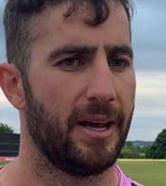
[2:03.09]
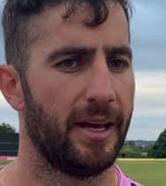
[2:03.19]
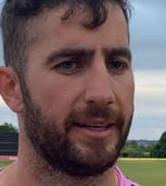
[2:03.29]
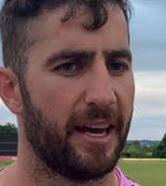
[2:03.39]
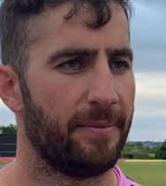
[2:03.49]

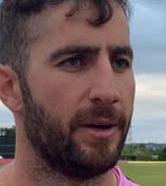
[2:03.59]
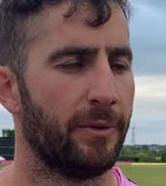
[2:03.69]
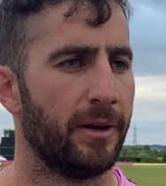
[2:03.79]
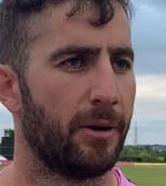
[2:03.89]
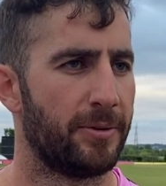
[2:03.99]
it gave me a
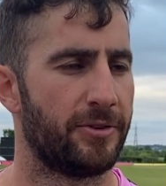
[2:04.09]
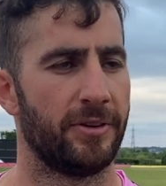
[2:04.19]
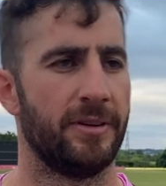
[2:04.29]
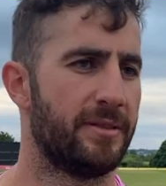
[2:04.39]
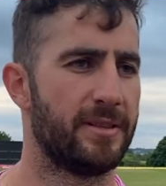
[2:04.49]
real
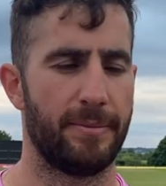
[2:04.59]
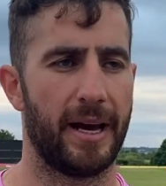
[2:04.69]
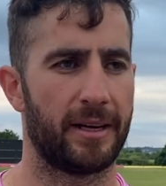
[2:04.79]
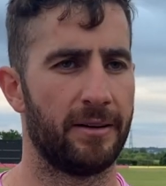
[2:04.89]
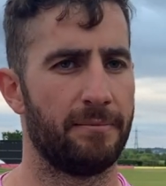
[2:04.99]
opportunity to sit
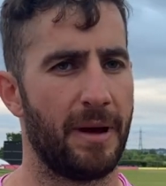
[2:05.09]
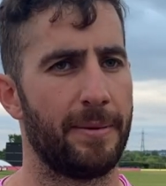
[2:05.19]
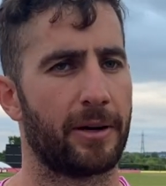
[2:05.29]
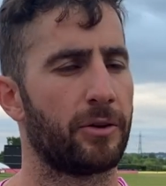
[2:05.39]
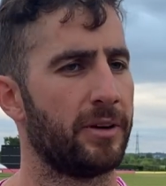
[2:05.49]
back and maybe
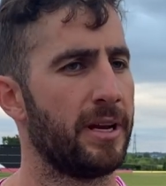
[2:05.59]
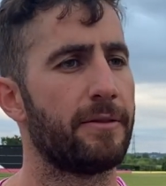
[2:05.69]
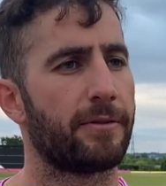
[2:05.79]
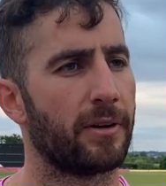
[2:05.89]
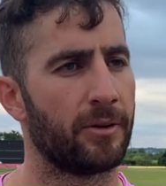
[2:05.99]
I couldn't hit
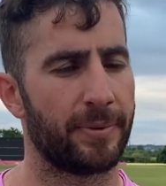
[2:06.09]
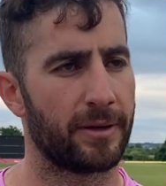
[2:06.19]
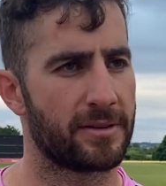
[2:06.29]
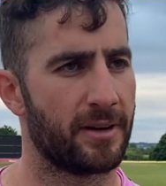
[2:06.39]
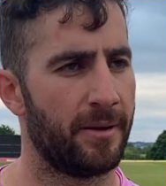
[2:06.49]
for a long
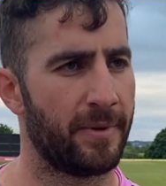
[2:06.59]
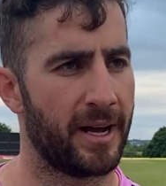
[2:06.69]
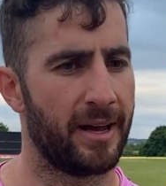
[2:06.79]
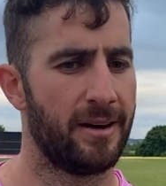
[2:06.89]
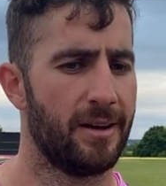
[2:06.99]
period of time, but I
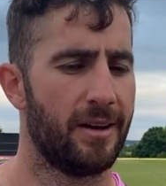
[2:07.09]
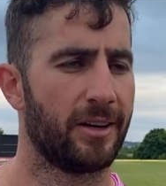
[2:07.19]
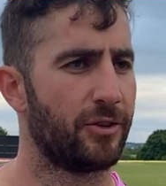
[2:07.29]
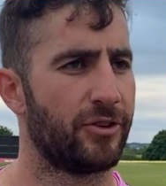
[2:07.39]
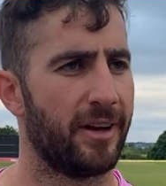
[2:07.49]
had a
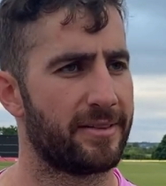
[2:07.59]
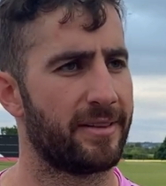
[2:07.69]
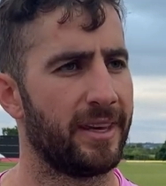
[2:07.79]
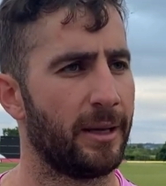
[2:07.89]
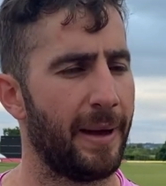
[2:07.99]
good chance to
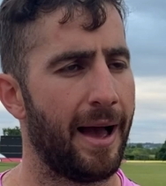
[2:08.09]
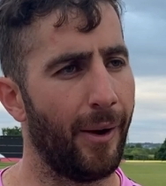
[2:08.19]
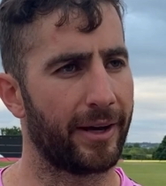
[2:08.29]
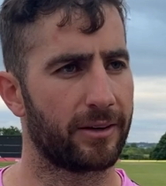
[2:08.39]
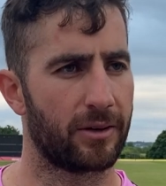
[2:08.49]
think about how
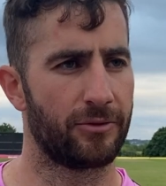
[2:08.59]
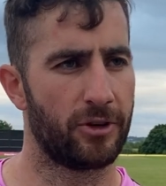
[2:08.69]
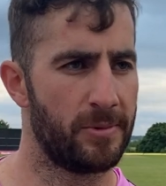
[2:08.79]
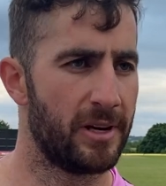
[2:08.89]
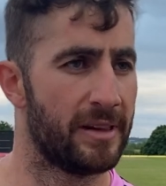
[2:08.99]
I could
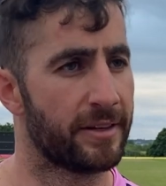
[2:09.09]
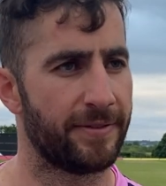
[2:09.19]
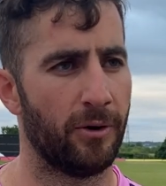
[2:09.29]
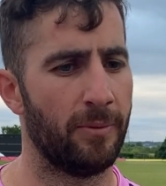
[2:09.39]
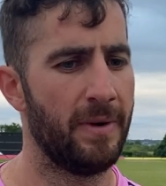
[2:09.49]
contribute in this
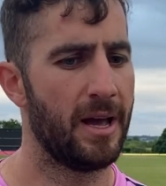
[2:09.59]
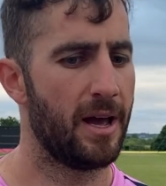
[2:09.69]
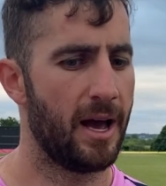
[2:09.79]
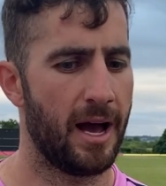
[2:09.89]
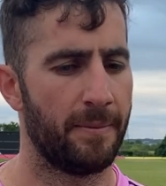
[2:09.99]
form
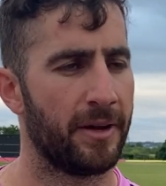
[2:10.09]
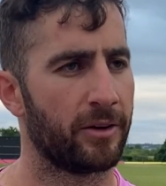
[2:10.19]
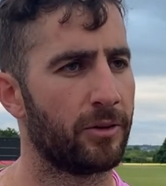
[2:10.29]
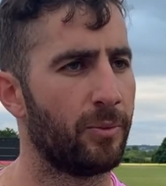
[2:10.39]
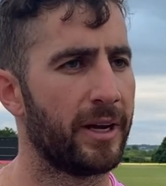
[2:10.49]
and a
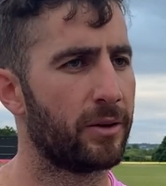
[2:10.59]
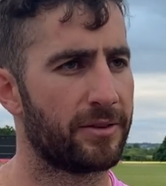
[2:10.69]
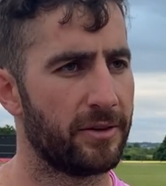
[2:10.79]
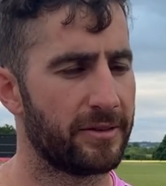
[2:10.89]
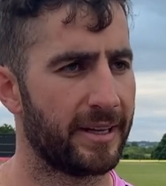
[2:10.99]
good week or
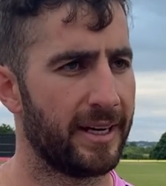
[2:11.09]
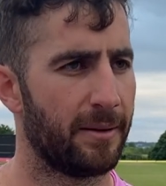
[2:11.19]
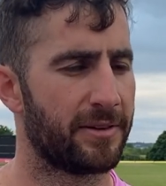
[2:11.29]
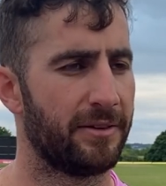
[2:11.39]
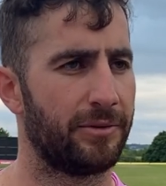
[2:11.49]
two's lead up
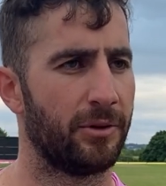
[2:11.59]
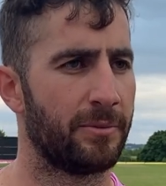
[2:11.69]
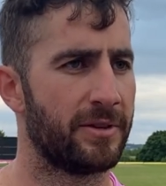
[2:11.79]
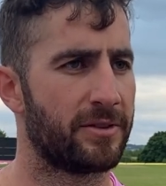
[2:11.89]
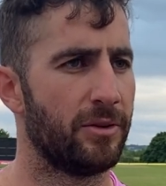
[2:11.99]
to the
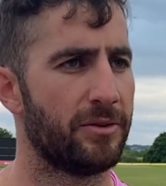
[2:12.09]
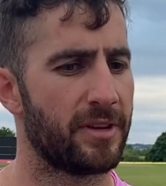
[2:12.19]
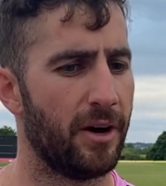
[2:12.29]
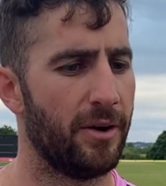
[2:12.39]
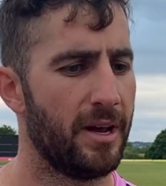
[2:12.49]
tournament too. So,